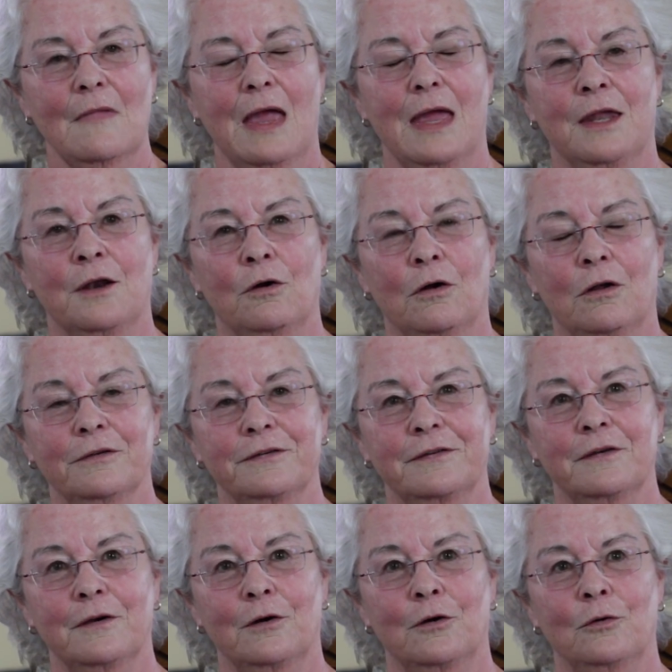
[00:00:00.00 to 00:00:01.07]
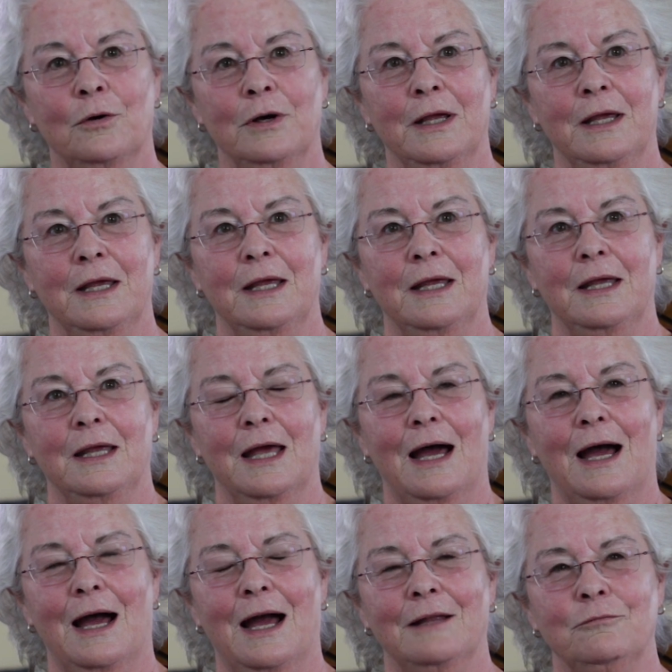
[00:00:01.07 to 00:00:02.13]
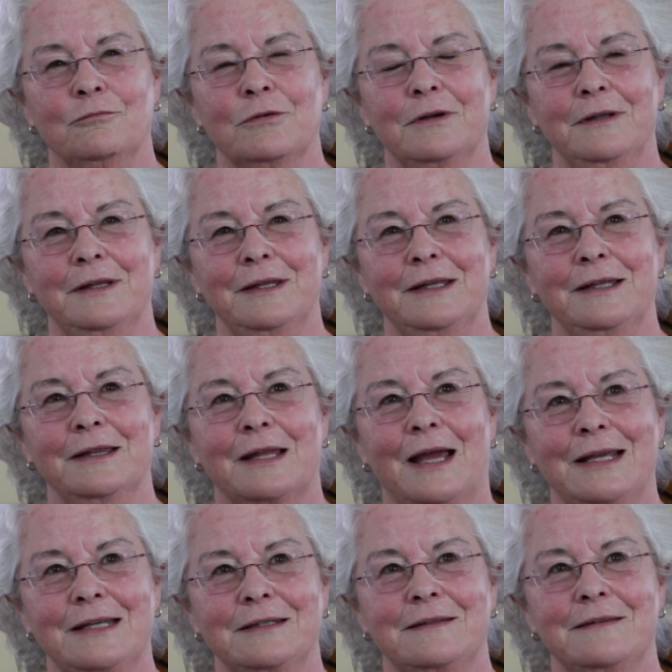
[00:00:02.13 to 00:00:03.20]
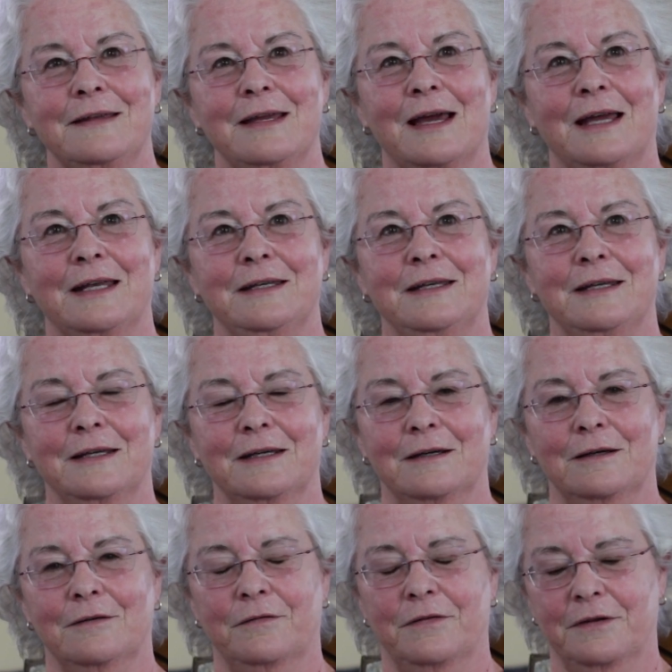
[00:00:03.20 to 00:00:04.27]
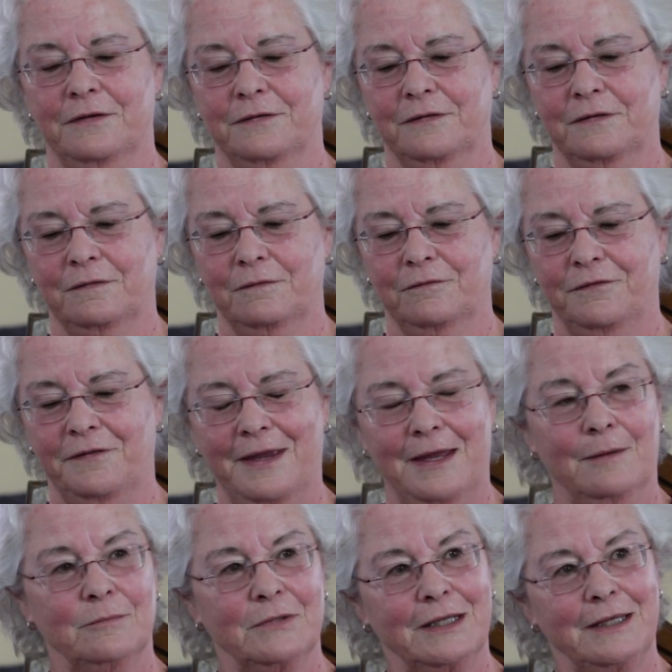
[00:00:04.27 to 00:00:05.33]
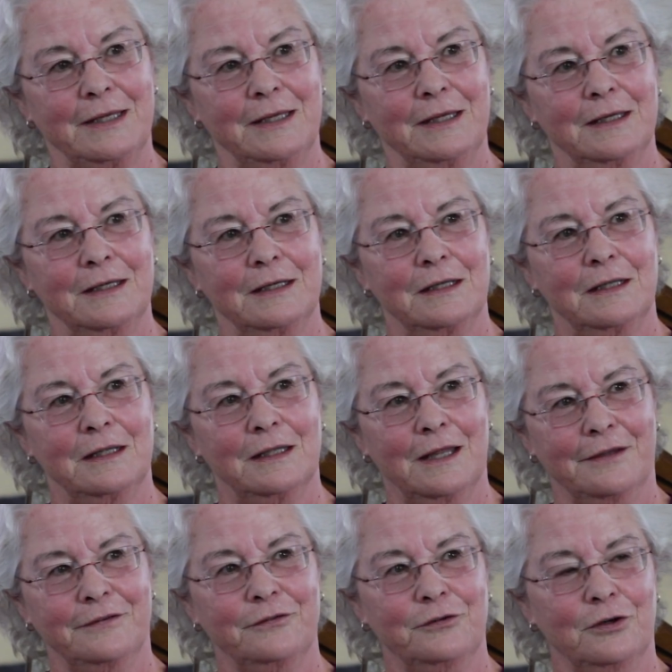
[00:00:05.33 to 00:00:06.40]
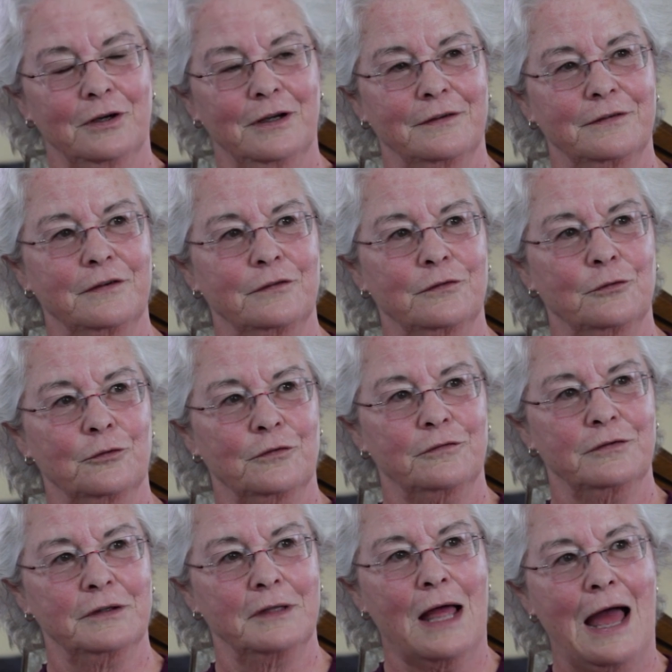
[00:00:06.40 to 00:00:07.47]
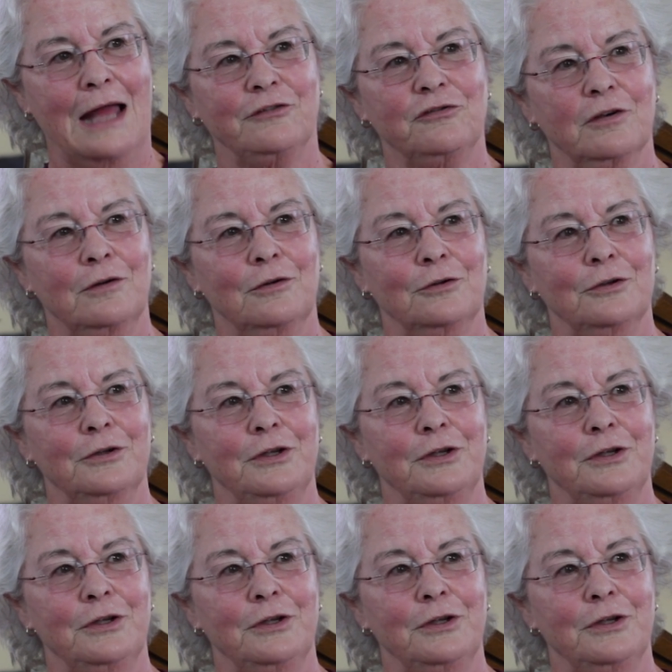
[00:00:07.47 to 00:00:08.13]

and also, I really liked the idea of this family cluster as a sort of logical